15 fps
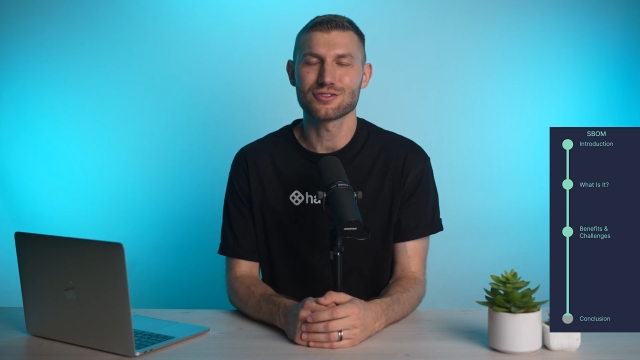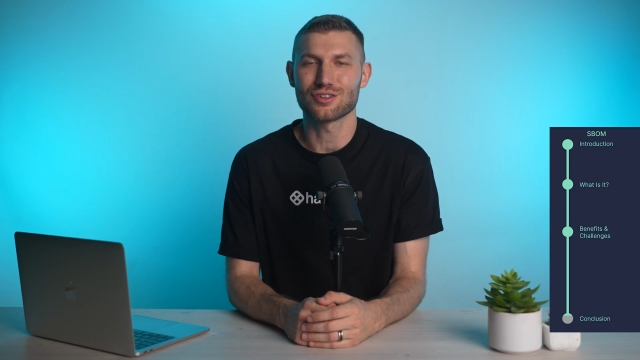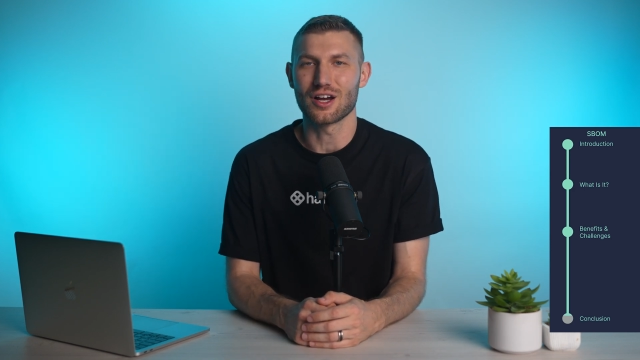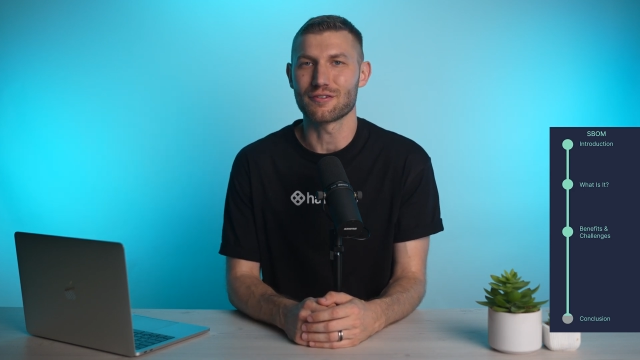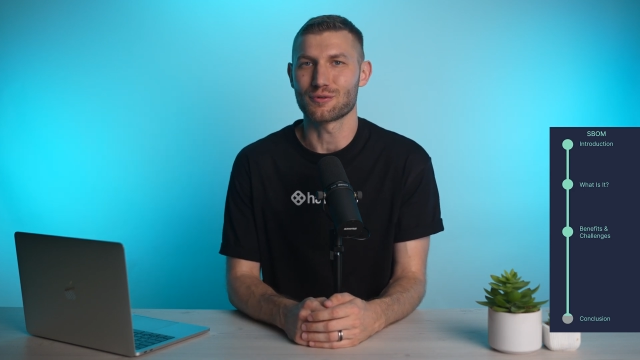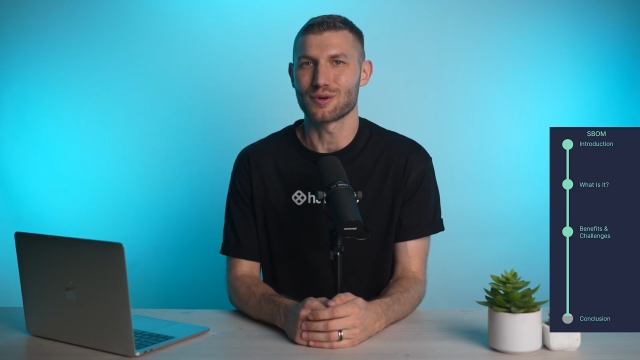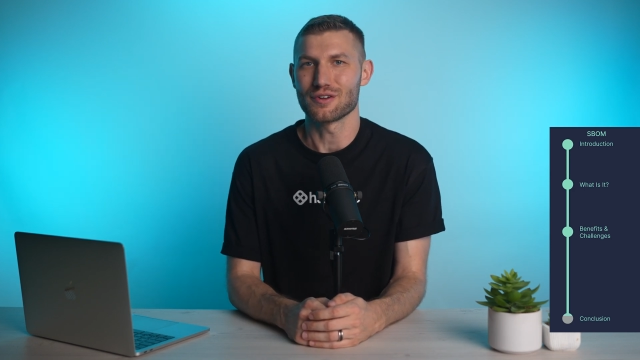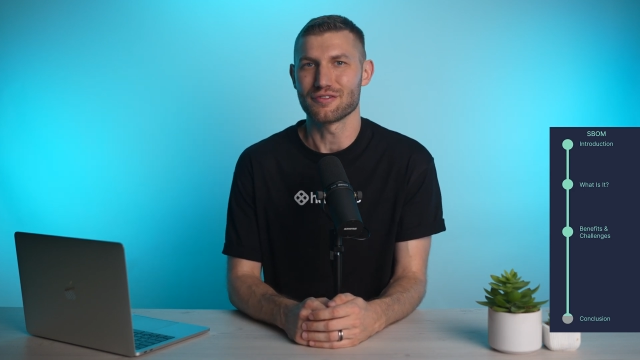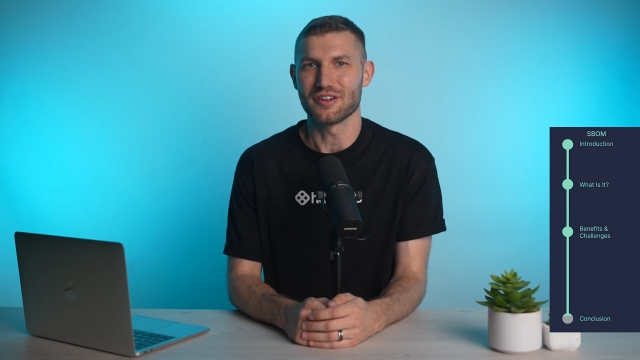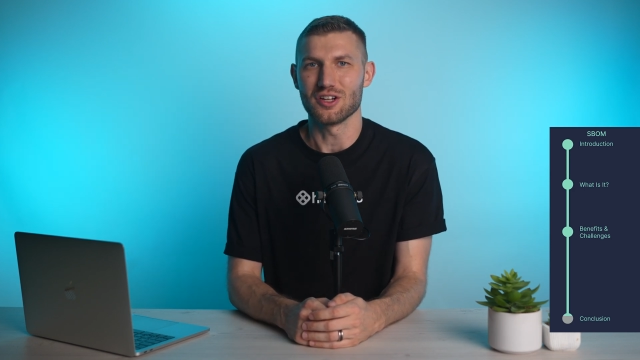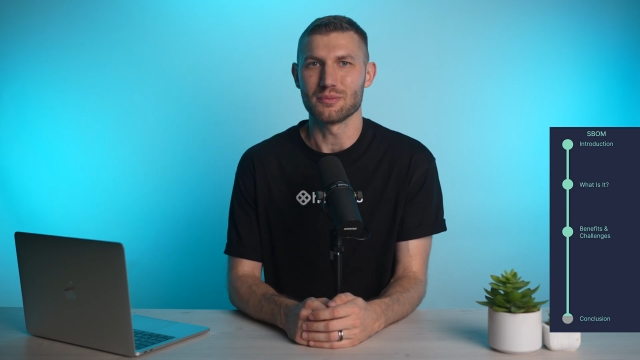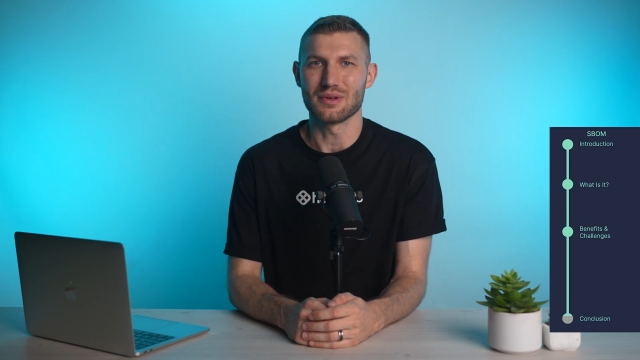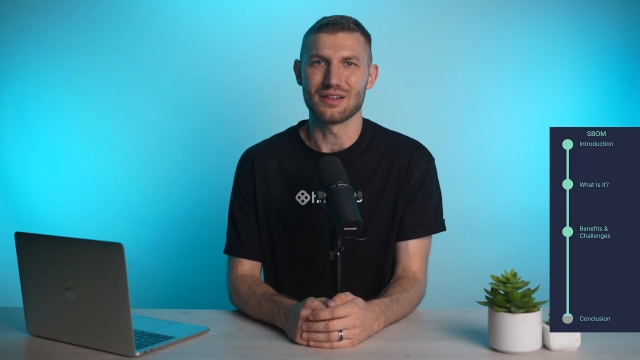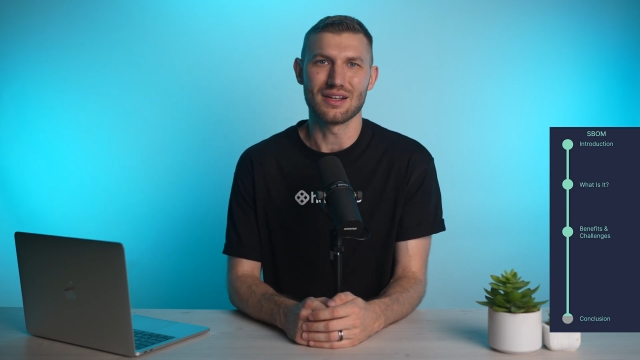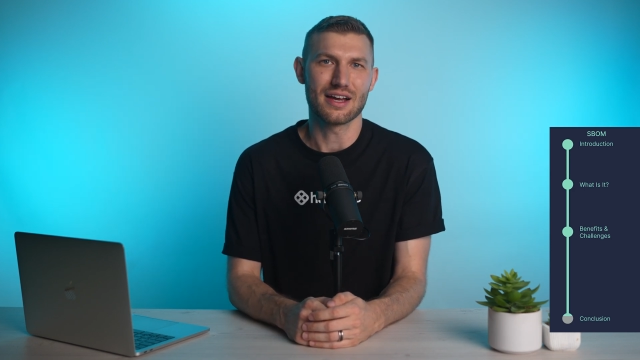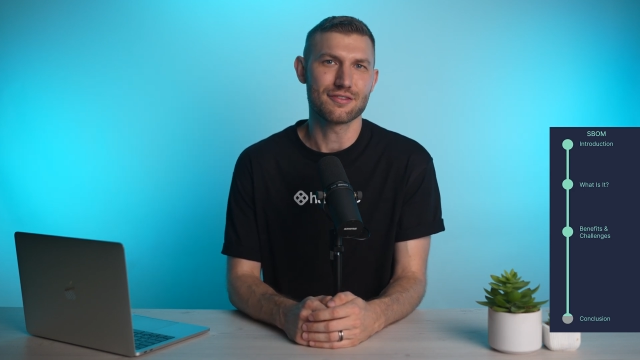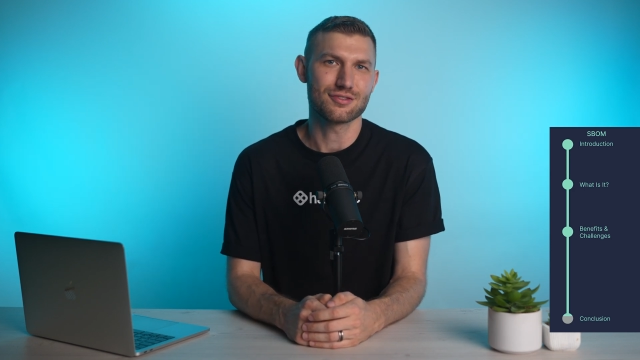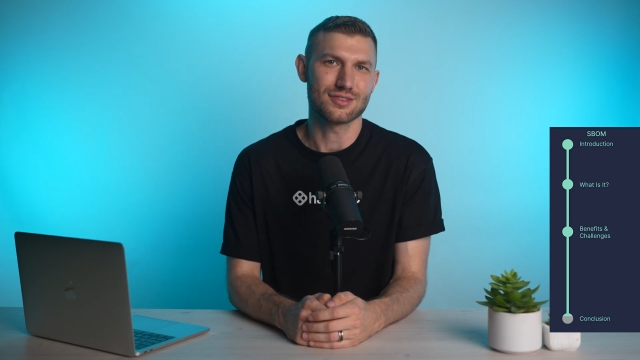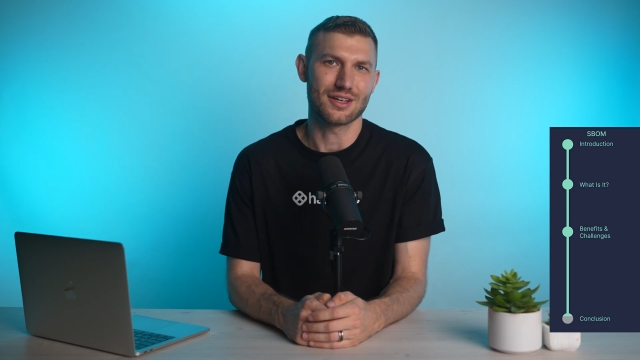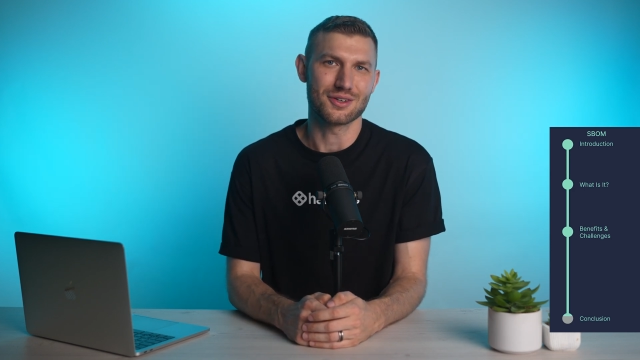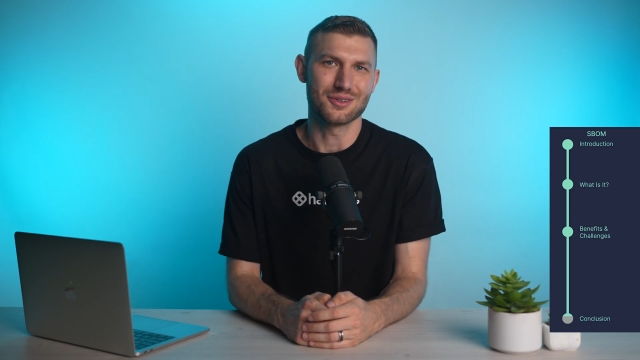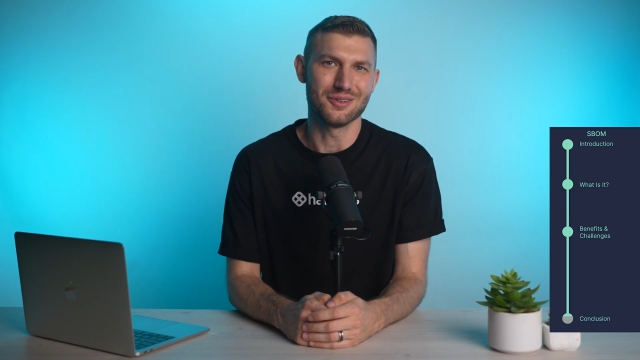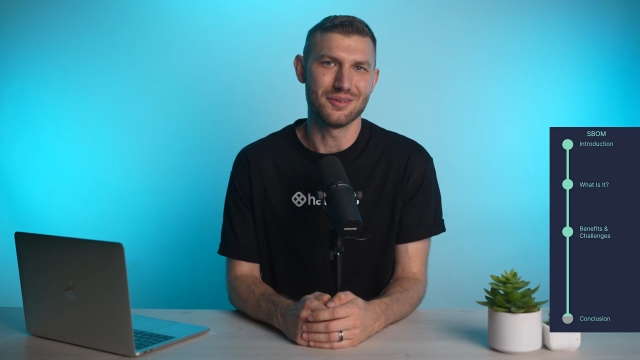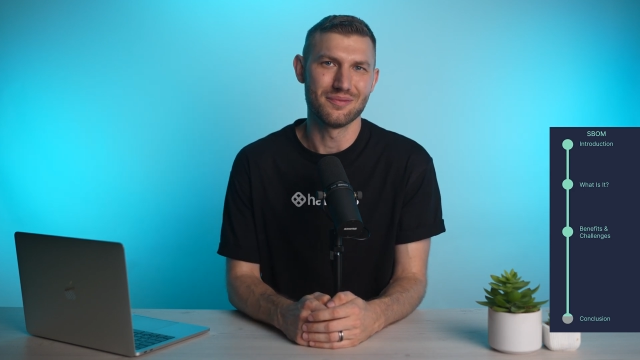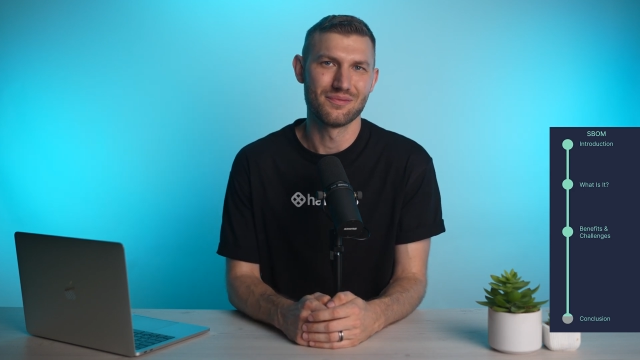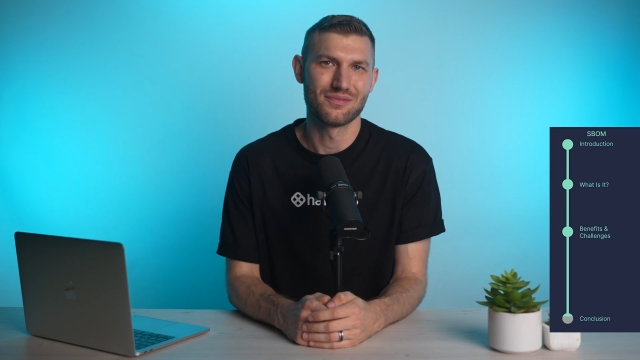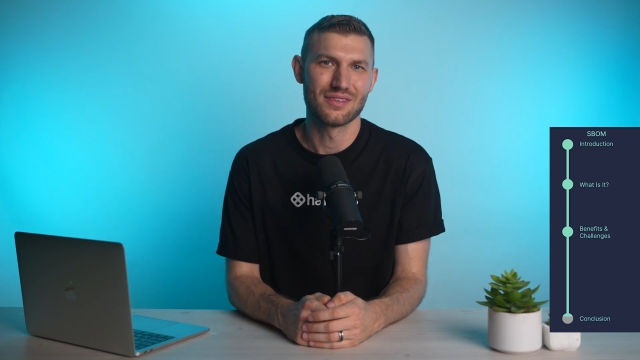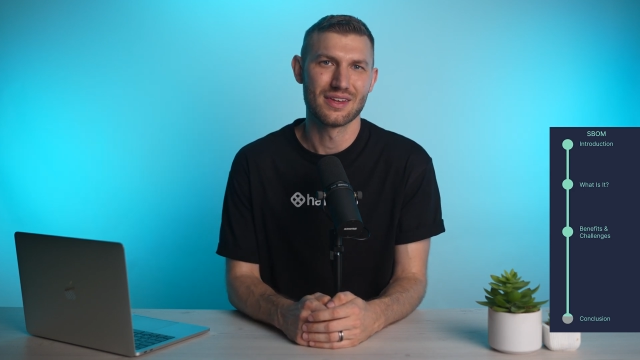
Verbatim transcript: software development lifecycle.